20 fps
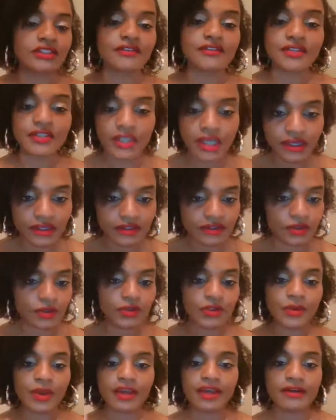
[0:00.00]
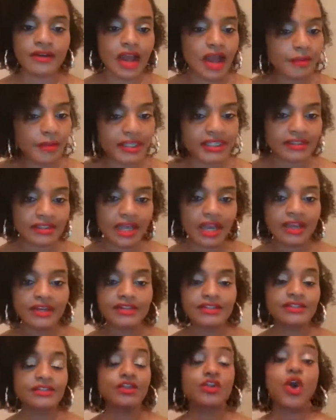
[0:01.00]
of sex, socioeconomic
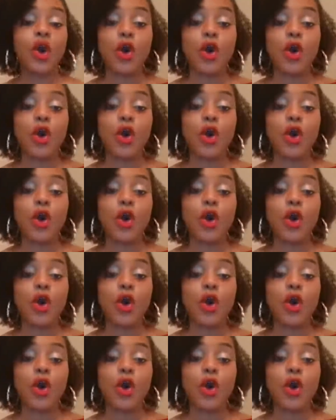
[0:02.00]
status,